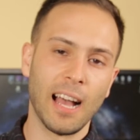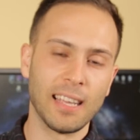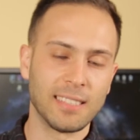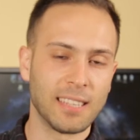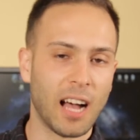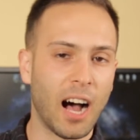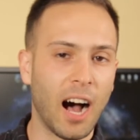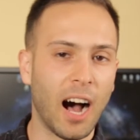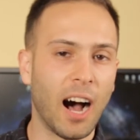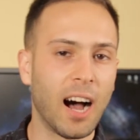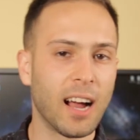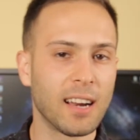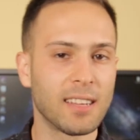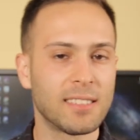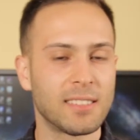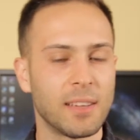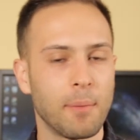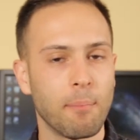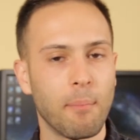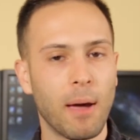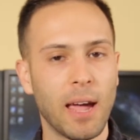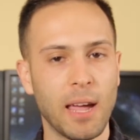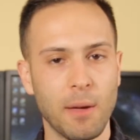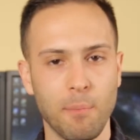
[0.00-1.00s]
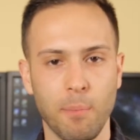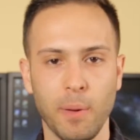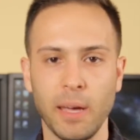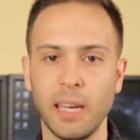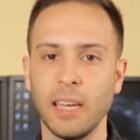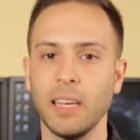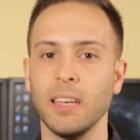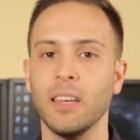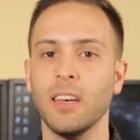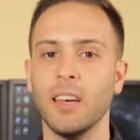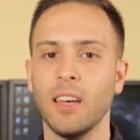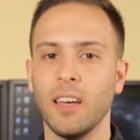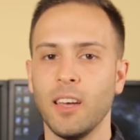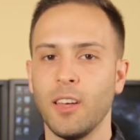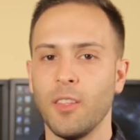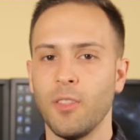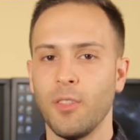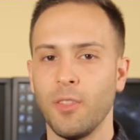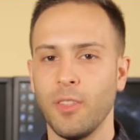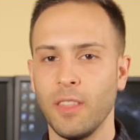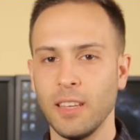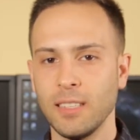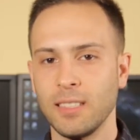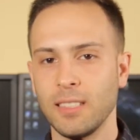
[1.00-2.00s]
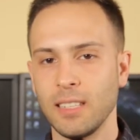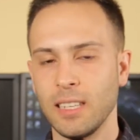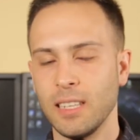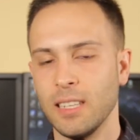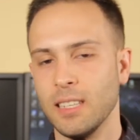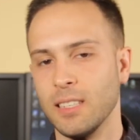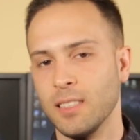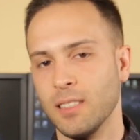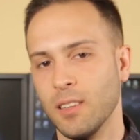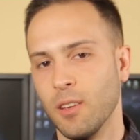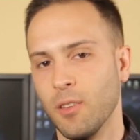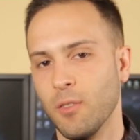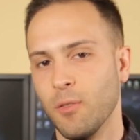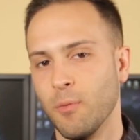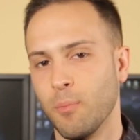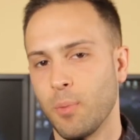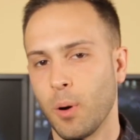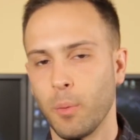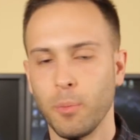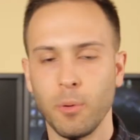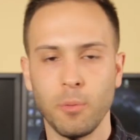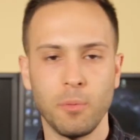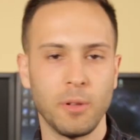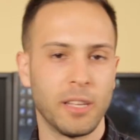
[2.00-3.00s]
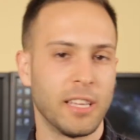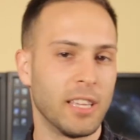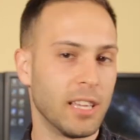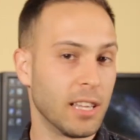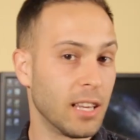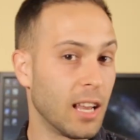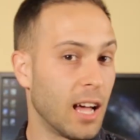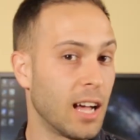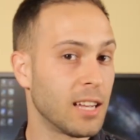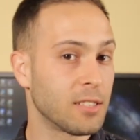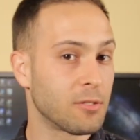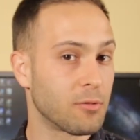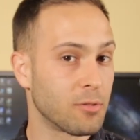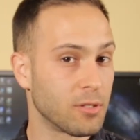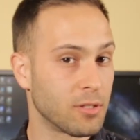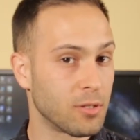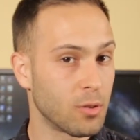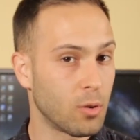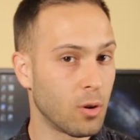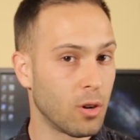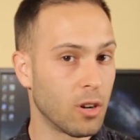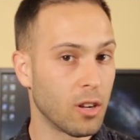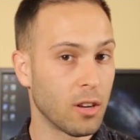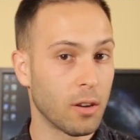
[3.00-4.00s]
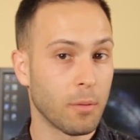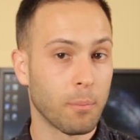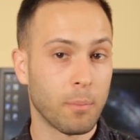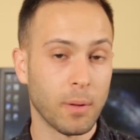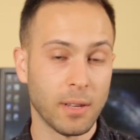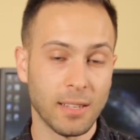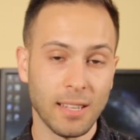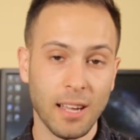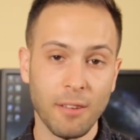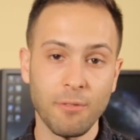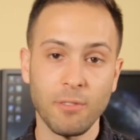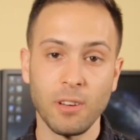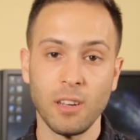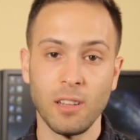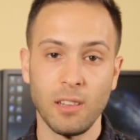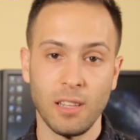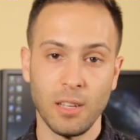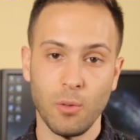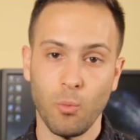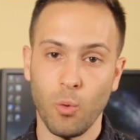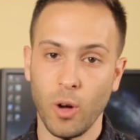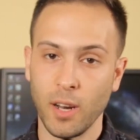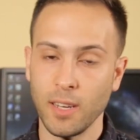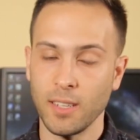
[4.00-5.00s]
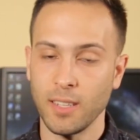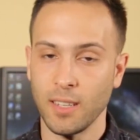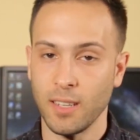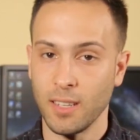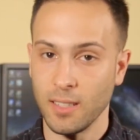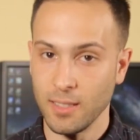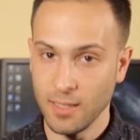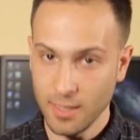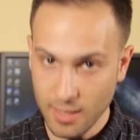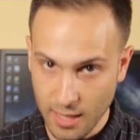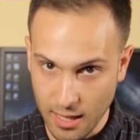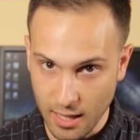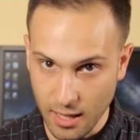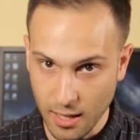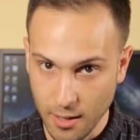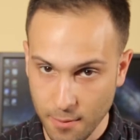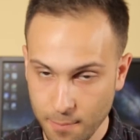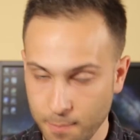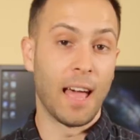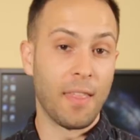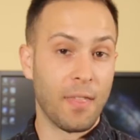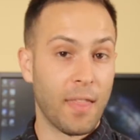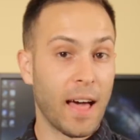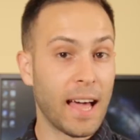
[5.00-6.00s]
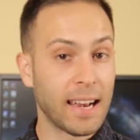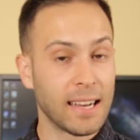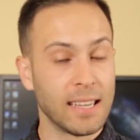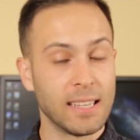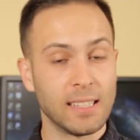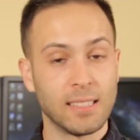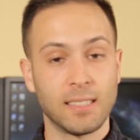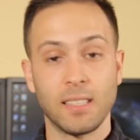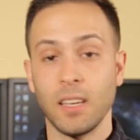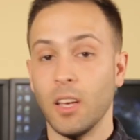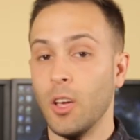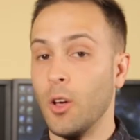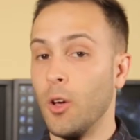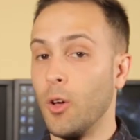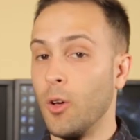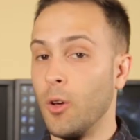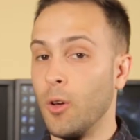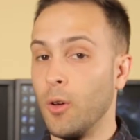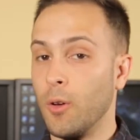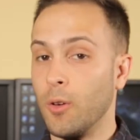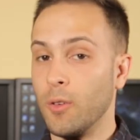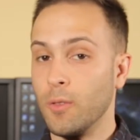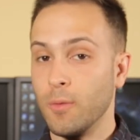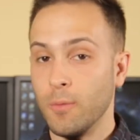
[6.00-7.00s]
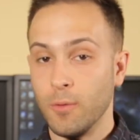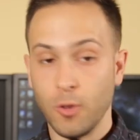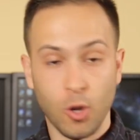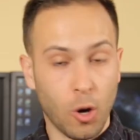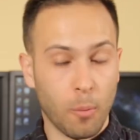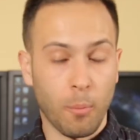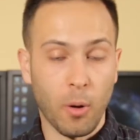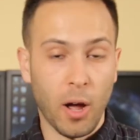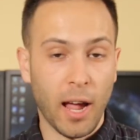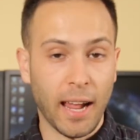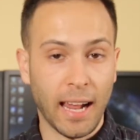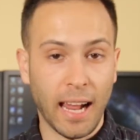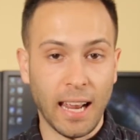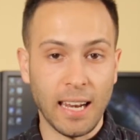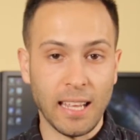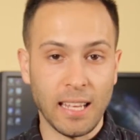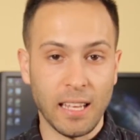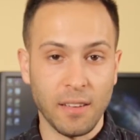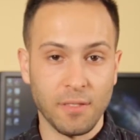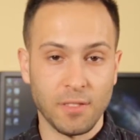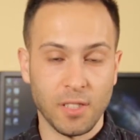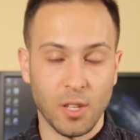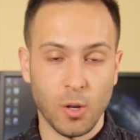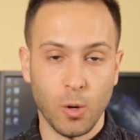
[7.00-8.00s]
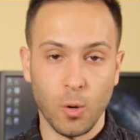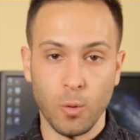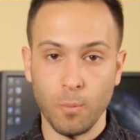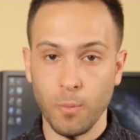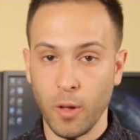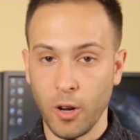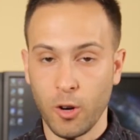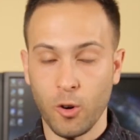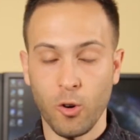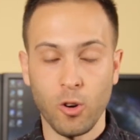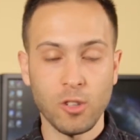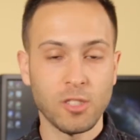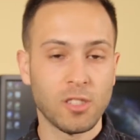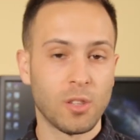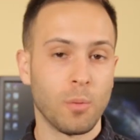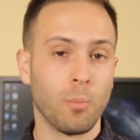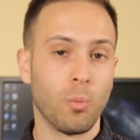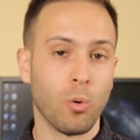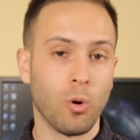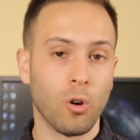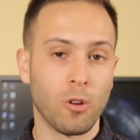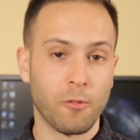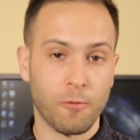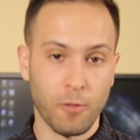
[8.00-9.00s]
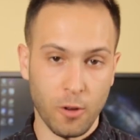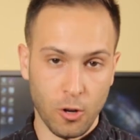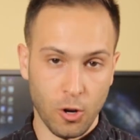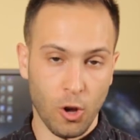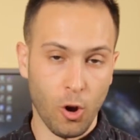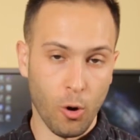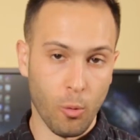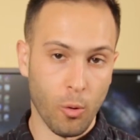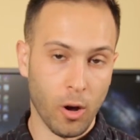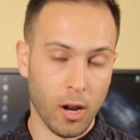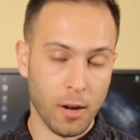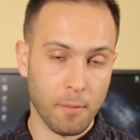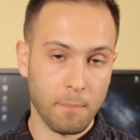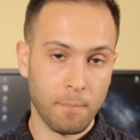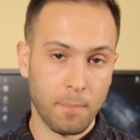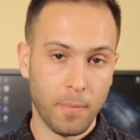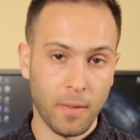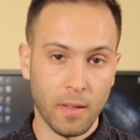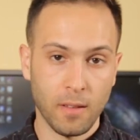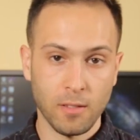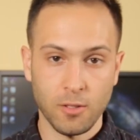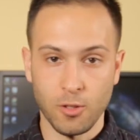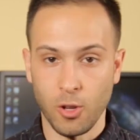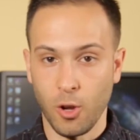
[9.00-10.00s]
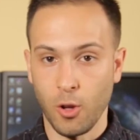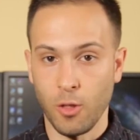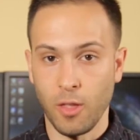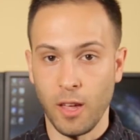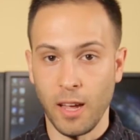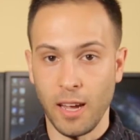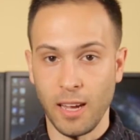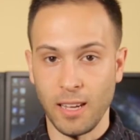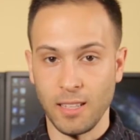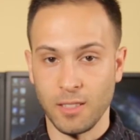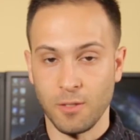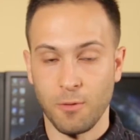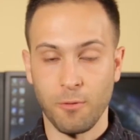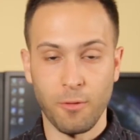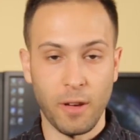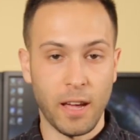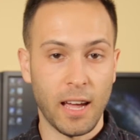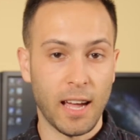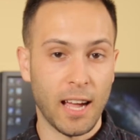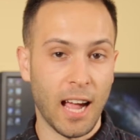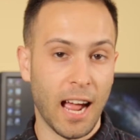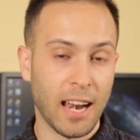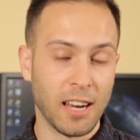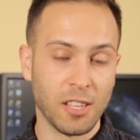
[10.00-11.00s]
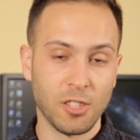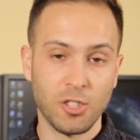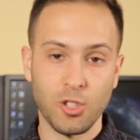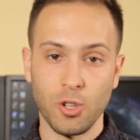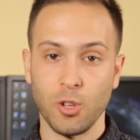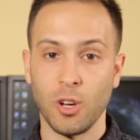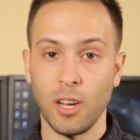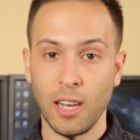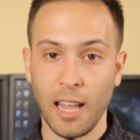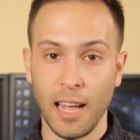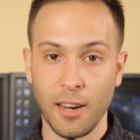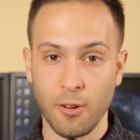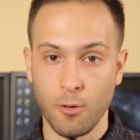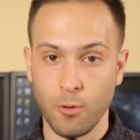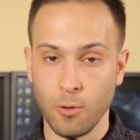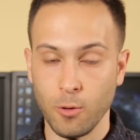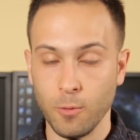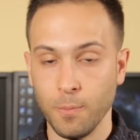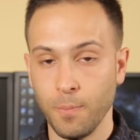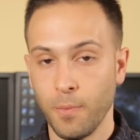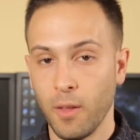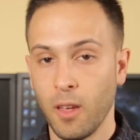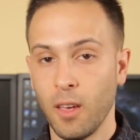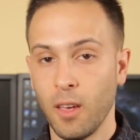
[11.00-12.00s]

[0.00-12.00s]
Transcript: as hard as it may be, this is probably your last resort, but definitely one to consider. And that is not buying any gifts at all, across the board for no one, so that it's fair and it's unilateral.